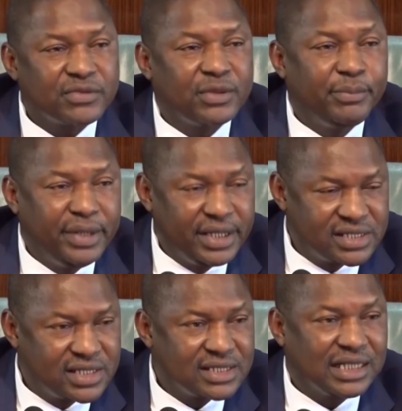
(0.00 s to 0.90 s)
he could
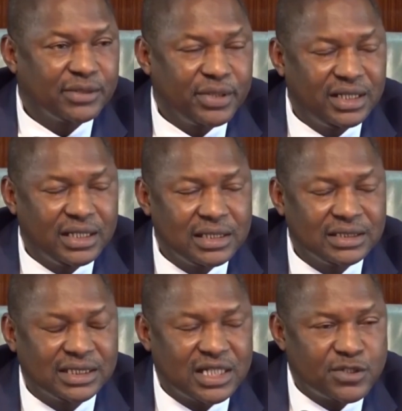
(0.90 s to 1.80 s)
no longer be
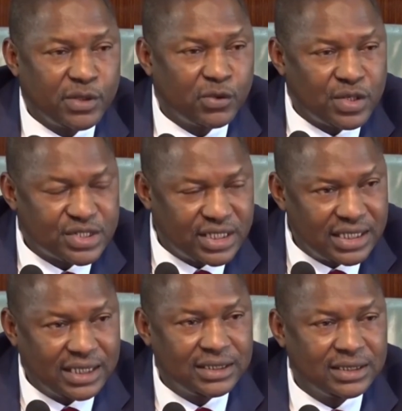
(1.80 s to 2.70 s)
part of a system
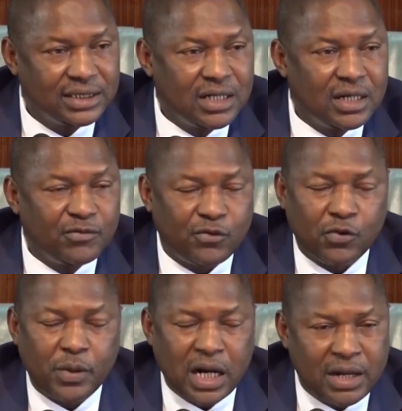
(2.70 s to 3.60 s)
that remained
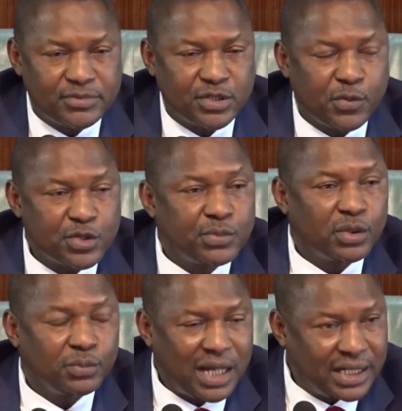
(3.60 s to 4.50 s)
silent while
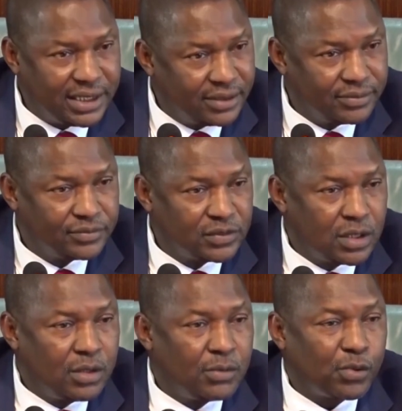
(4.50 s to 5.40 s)
Nigerians
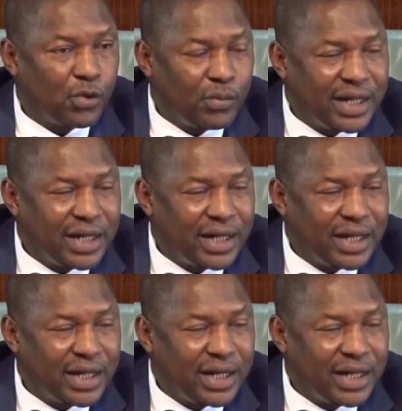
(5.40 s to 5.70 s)
suffered.